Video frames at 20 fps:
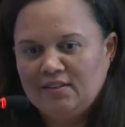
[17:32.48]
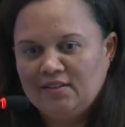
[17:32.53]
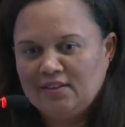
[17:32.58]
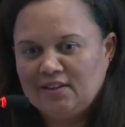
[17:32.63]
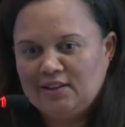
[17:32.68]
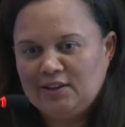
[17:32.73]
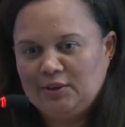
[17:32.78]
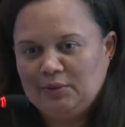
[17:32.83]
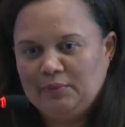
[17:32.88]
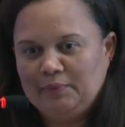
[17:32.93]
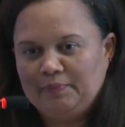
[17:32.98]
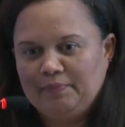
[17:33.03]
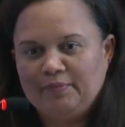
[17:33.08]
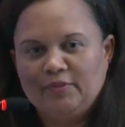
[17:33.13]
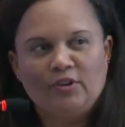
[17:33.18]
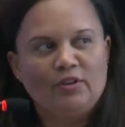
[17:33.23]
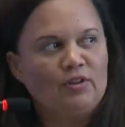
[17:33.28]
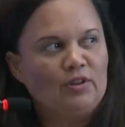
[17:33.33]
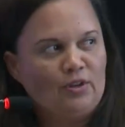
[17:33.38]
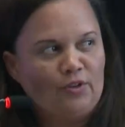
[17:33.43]
So
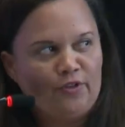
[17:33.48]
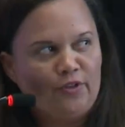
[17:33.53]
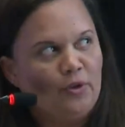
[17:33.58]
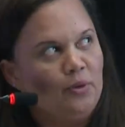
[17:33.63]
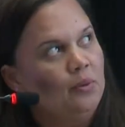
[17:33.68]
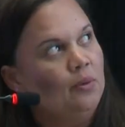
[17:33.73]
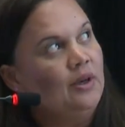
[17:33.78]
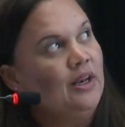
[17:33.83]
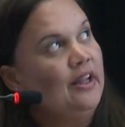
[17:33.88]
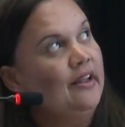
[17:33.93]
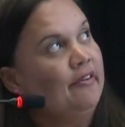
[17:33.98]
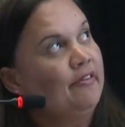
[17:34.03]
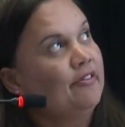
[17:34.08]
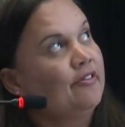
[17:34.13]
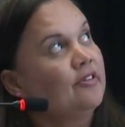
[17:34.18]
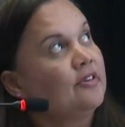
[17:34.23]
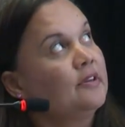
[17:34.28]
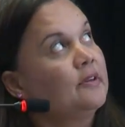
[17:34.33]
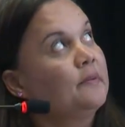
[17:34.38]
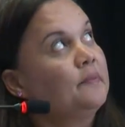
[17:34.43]
just a few
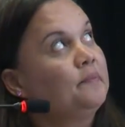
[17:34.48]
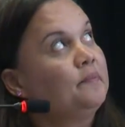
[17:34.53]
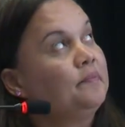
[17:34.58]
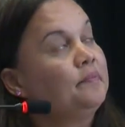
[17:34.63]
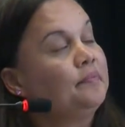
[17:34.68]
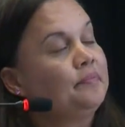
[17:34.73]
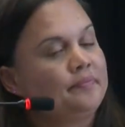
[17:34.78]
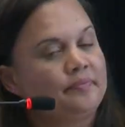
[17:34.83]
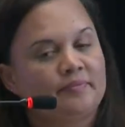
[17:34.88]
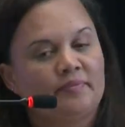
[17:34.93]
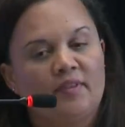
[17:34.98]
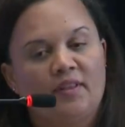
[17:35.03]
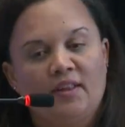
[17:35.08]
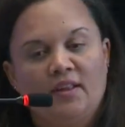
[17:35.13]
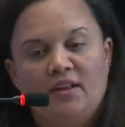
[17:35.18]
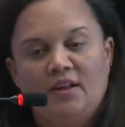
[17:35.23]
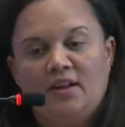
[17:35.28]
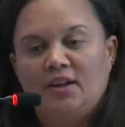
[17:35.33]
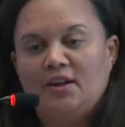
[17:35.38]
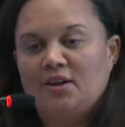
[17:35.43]
left.
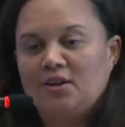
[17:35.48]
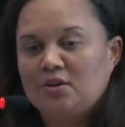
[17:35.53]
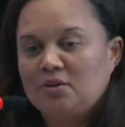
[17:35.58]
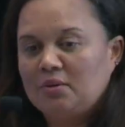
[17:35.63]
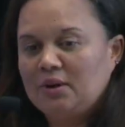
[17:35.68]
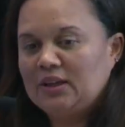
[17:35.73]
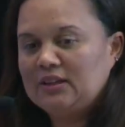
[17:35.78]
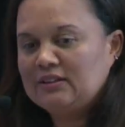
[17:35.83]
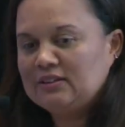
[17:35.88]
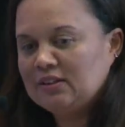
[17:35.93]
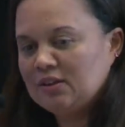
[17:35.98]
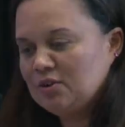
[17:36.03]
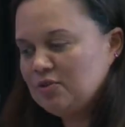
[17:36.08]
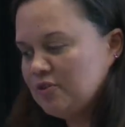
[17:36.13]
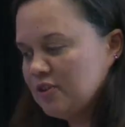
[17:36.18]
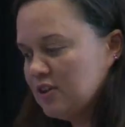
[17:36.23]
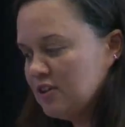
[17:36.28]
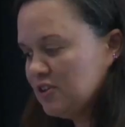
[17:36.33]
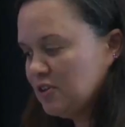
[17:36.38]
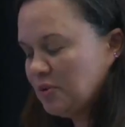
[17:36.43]
Right, so
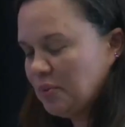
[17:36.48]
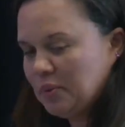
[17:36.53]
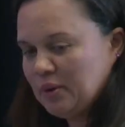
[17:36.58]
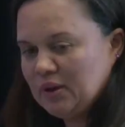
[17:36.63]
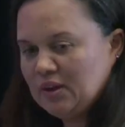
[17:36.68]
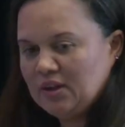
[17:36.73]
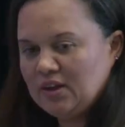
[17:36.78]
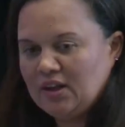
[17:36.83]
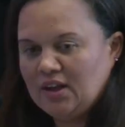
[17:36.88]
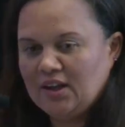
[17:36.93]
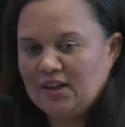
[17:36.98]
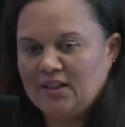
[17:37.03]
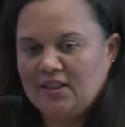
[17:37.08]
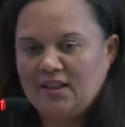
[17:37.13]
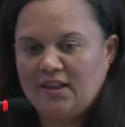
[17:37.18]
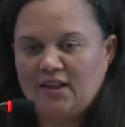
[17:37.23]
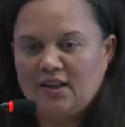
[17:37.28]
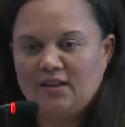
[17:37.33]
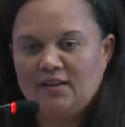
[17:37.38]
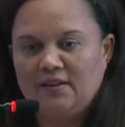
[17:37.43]
first we
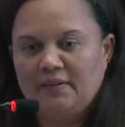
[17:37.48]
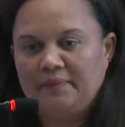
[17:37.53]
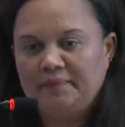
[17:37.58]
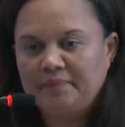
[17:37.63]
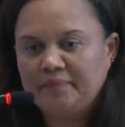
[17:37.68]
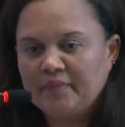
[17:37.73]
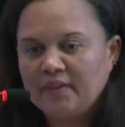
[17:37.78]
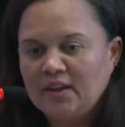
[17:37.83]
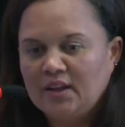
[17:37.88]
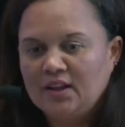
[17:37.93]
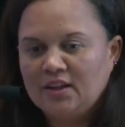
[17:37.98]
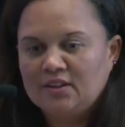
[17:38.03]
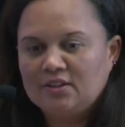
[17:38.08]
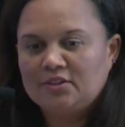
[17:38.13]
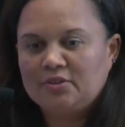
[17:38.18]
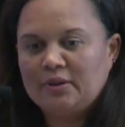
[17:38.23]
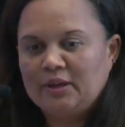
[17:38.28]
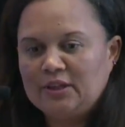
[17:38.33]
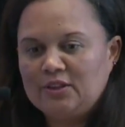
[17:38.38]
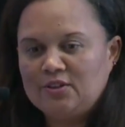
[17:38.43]

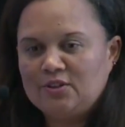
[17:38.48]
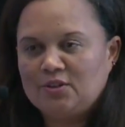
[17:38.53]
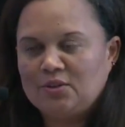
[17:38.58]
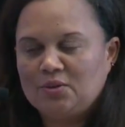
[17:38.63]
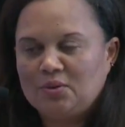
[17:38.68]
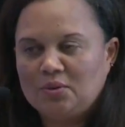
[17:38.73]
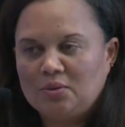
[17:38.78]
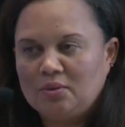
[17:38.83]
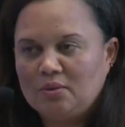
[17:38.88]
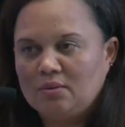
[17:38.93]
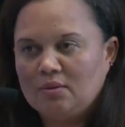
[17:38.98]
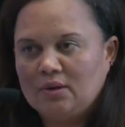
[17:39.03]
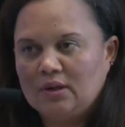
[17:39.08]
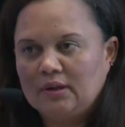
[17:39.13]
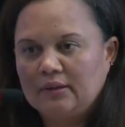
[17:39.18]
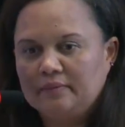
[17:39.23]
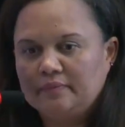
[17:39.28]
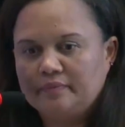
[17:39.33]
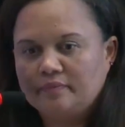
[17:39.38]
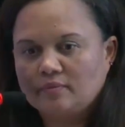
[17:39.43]
tried
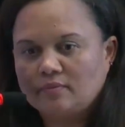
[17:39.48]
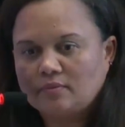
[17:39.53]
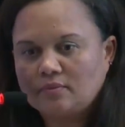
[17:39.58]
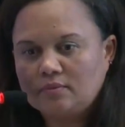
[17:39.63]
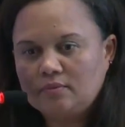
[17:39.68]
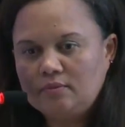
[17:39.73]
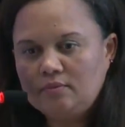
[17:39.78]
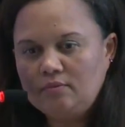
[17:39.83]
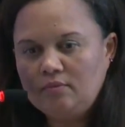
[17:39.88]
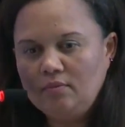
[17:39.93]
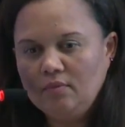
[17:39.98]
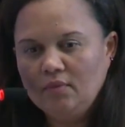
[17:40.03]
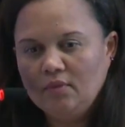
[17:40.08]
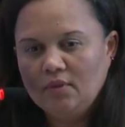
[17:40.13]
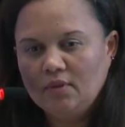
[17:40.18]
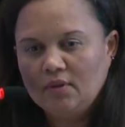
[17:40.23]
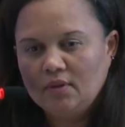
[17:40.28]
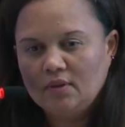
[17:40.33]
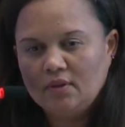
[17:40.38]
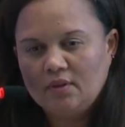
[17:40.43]
to
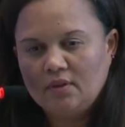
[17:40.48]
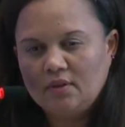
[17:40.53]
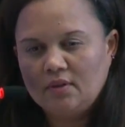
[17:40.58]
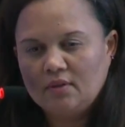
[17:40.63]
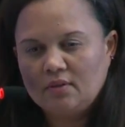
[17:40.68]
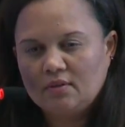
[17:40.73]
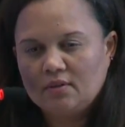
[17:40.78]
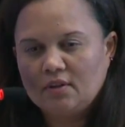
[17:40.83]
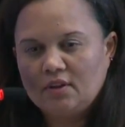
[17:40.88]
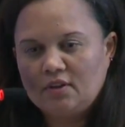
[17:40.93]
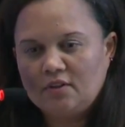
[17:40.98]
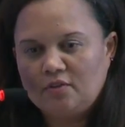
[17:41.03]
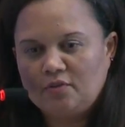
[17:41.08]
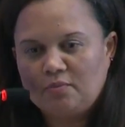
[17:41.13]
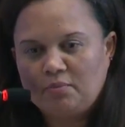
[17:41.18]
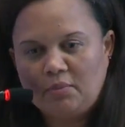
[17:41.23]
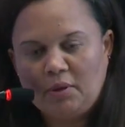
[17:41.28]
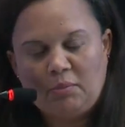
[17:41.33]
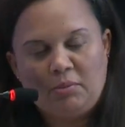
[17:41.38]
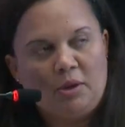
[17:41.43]
it's
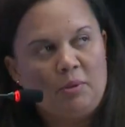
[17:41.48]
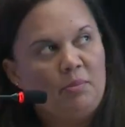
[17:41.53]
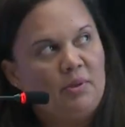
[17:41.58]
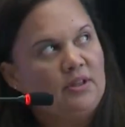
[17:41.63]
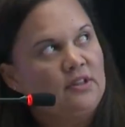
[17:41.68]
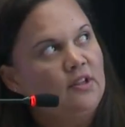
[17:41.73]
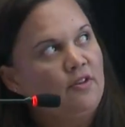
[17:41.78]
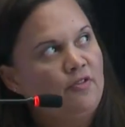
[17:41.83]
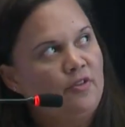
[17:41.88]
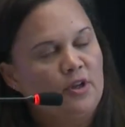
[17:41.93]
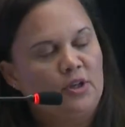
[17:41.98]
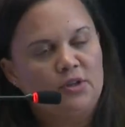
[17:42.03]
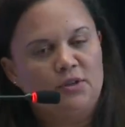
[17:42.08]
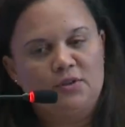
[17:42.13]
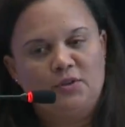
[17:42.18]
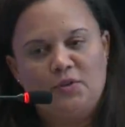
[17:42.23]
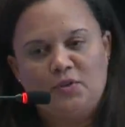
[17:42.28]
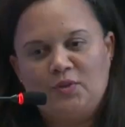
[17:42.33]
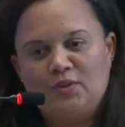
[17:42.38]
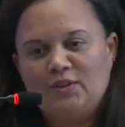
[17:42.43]
maybe a bit difficult
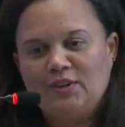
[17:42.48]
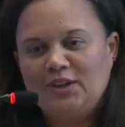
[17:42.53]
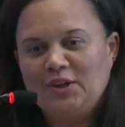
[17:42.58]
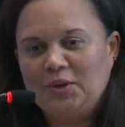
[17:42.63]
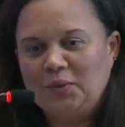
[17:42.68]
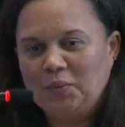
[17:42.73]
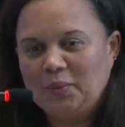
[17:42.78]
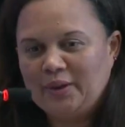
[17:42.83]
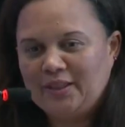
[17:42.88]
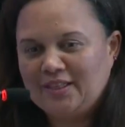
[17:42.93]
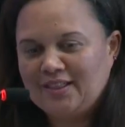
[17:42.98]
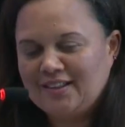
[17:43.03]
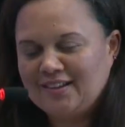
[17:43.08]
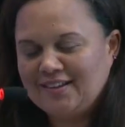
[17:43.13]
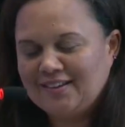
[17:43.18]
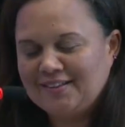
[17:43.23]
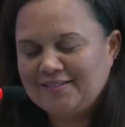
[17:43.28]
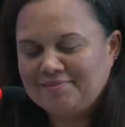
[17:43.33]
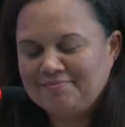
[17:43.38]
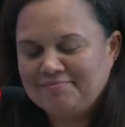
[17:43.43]
to see with
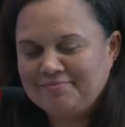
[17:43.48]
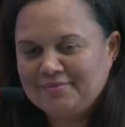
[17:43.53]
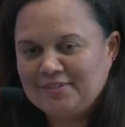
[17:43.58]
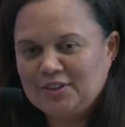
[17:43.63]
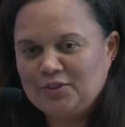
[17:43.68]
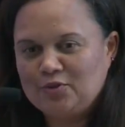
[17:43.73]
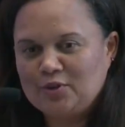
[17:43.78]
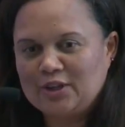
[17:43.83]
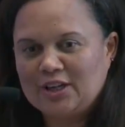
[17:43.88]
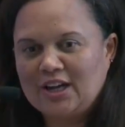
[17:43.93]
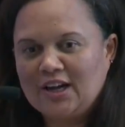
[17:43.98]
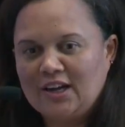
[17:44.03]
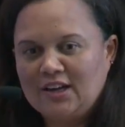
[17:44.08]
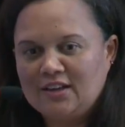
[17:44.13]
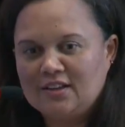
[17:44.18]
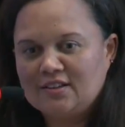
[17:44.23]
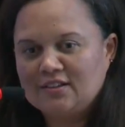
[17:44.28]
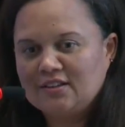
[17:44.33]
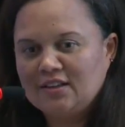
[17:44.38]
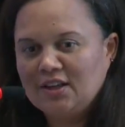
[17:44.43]
the different
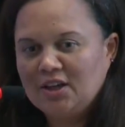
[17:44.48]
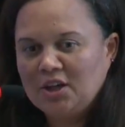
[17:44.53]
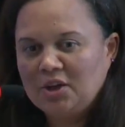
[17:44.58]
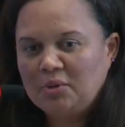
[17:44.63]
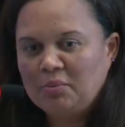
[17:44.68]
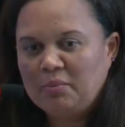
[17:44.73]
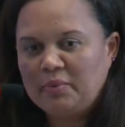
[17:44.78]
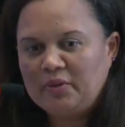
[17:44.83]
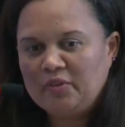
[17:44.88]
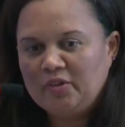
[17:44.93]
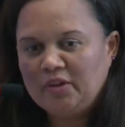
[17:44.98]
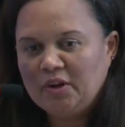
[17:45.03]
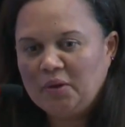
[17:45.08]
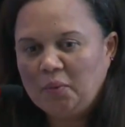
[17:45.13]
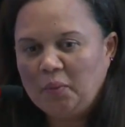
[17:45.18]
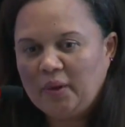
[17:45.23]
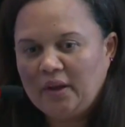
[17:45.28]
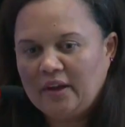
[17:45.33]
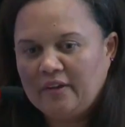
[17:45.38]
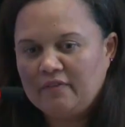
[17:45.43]
colors, but here
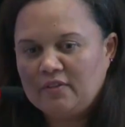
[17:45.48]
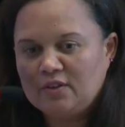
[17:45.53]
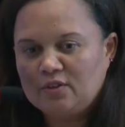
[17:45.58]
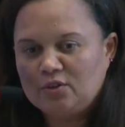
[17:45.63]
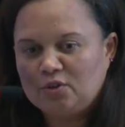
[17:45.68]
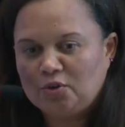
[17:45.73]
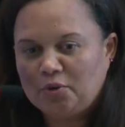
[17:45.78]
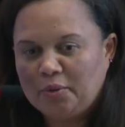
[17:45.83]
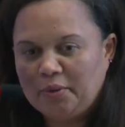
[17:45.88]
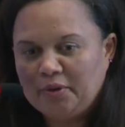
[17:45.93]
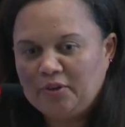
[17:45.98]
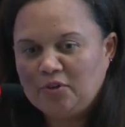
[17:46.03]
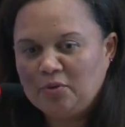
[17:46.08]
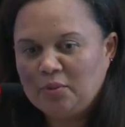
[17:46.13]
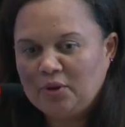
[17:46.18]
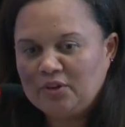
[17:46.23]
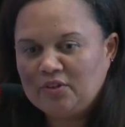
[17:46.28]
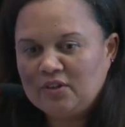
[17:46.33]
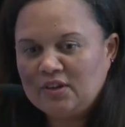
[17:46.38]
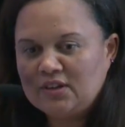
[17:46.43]
we have the storage
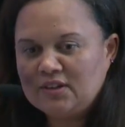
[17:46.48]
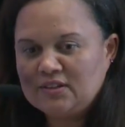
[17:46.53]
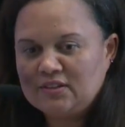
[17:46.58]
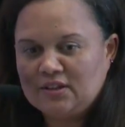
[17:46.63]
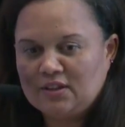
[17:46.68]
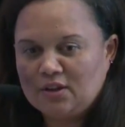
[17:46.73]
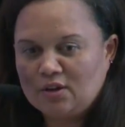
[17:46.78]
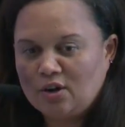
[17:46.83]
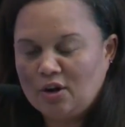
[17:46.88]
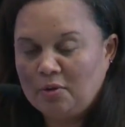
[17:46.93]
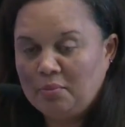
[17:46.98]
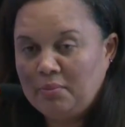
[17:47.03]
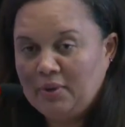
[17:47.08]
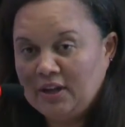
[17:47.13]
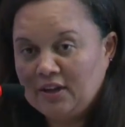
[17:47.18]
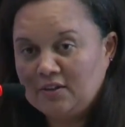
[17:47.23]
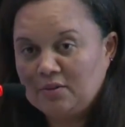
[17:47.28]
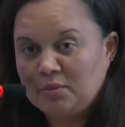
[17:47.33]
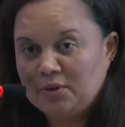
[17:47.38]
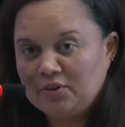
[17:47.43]
modulus and the
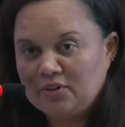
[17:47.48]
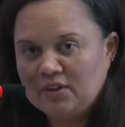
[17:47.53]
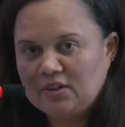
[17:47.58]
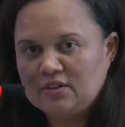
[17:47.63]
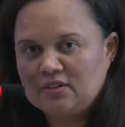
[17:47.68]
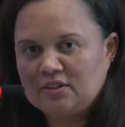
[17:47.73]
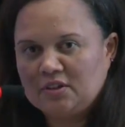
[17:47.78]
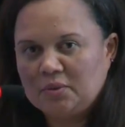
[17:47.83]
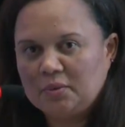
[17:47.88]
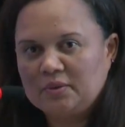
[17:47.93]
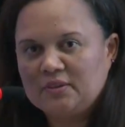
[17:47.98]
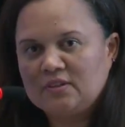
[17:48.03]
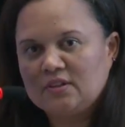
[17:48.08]
complex modulus. So